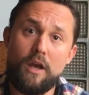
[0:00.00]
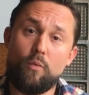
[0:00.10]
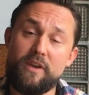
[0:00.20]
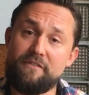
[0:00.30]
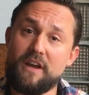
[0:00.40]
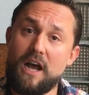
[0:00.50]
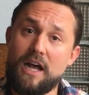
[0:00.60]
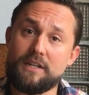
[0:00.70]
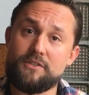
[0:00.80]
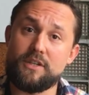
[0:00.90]
We've
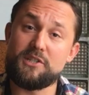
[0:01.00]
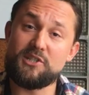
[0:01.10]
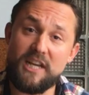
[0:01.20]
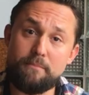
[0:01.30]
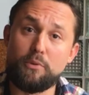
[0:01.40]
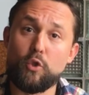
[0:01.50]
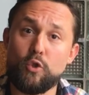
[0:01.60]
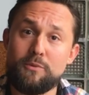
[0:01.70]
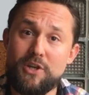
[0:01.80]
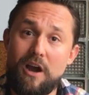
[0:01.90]
got
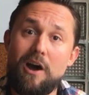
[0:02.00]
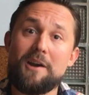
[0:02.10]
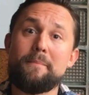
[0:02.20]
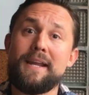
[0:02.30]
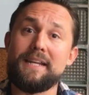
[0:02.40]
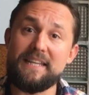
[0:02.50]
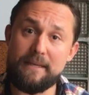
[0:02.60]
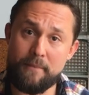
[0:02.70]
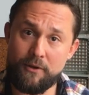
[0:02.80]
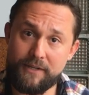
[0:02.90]
SendBloom to automate
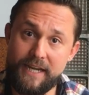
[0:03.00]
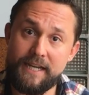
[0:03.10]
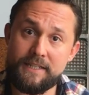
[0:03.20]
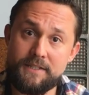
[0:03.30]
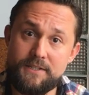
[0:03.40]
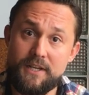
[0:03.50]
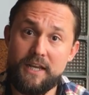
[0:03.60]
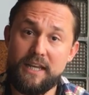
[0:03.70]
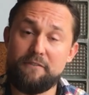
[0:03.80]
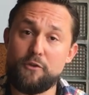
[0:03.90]
email cadence
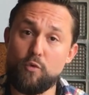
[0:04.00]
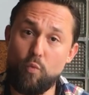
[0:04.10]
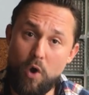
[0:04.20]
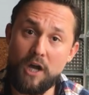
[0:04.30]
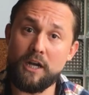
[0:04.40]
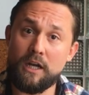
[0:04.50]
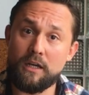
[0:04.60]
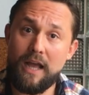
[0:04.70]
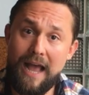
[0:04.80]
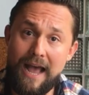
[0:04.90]
if you
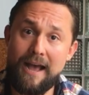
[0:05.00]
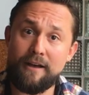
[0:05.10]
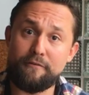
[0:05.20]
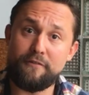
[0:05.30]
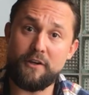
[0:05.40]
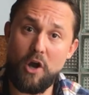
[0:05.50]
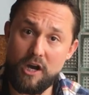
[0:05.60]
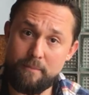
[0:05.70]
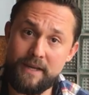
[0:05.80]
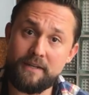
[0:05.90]
wanna have an
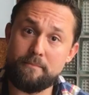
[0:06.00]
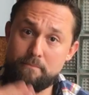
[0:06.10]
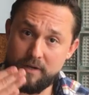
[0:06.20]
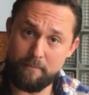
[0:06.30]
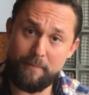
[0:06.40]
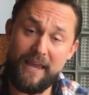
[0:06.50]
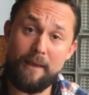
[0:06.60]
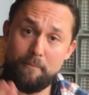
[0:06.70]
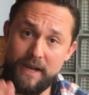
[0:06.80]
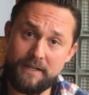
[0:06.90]
automated
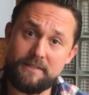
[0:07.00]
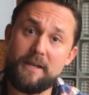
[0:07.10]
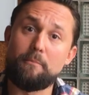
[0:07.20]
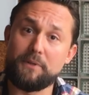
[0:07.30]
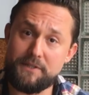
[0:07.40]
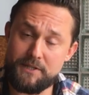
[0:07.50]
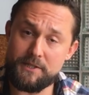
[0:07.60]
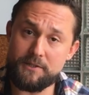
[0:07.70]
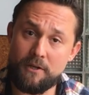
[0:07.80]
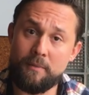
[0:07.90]
campaign and template
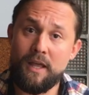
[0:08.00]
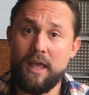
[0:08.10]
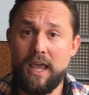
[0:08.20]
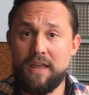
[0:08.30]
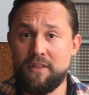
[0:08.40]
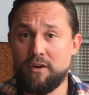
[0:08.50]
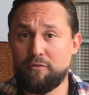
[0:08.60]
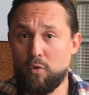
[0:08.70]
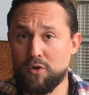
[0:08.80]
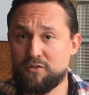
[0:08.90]
system. And then
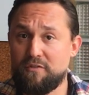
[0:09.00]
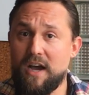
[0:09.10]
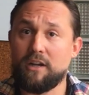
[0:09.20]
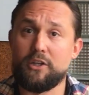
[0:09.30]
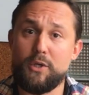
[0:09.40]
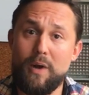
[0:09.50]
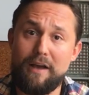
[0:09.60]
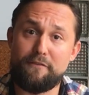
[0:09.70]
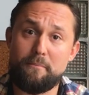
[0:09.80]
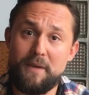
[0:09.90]
of course, finally, you
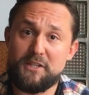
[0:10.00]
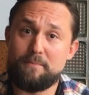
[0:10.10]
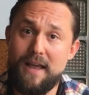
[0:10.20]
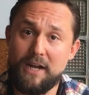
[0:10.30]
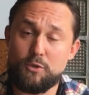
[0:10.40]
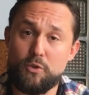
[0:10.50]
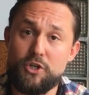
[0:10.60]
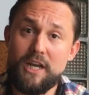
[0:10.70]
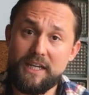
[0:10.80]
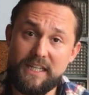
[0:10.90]
have MixMax, which
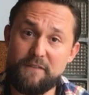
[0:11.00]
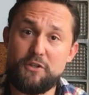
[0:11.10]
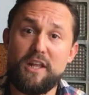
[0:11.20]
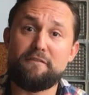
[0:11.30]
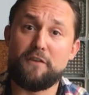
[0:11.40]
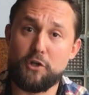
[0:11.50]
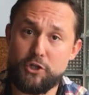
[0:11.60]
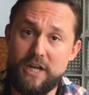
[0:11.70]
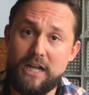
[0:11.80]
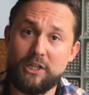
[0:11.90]
gives you that
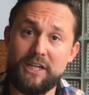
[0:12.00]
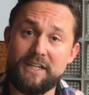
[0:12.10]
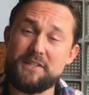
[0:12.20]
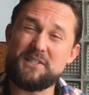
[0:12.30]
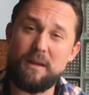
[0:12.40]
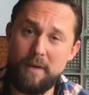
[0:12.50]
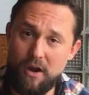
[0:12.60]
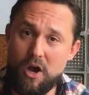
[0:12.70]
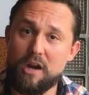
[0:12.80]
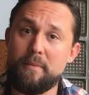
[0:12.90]
functionality in a
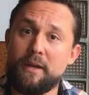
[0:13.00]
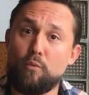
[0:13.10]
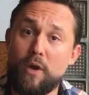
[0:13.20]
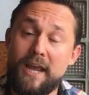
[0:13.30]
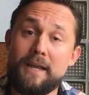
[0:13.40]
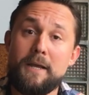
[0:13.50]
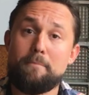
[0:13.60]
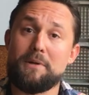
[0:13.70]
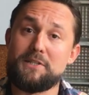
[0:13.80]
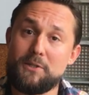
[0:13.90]
semi-automated way,
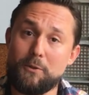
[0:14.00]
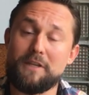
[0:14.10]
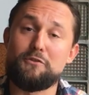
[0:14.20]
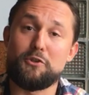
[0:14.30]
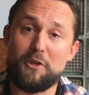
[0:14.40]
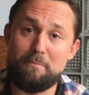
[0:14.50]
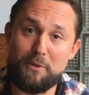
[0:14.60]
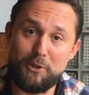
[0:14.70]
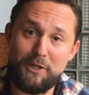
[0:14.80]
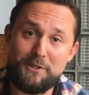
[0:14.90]
but still gives you the
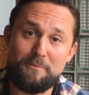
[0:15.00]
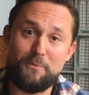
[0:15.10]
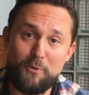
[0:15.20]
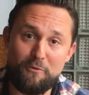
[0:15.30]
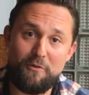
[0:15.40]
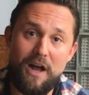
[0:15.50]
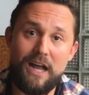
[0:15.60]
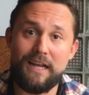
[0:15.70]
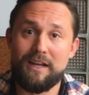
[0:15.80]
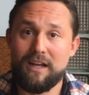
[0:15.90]
ability to
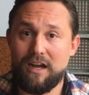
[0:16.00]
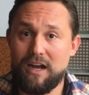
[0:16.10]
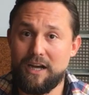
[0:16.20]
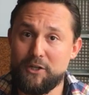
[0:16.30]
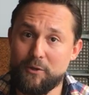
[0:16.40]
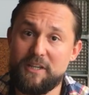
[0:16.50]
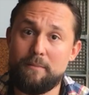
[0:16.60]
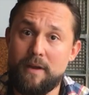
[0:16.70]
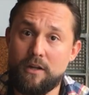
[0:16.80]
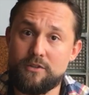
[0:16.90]
beautify your
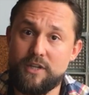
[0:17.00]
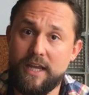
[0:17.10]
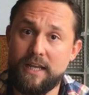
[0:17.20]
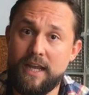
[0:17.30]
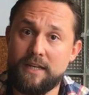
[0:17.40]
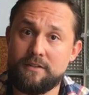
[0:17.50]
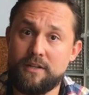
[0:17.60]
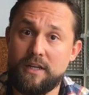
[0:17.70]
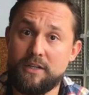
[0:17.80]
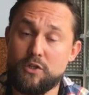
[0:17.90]
emails.
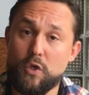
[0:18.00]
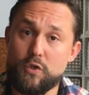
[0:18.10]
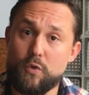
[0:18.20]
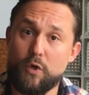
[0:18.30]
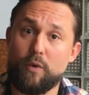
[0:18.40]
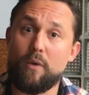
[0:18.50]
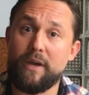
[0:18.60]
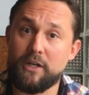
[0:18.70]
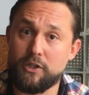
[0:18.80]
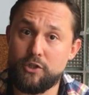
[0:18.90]
And it's also a great
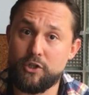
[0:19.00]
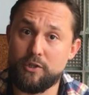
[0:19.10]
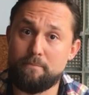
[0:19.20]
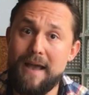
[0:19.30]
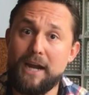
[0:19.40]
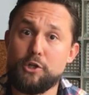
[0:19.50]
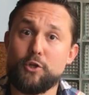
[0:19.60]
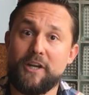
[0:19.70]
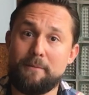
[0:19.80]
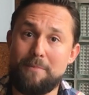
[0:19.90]
way to manage
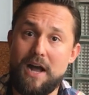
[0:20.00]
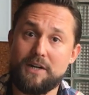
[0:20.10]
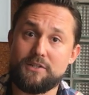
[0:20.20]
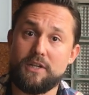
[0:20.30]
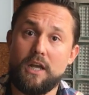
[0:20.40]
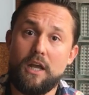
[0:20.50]
your inbox.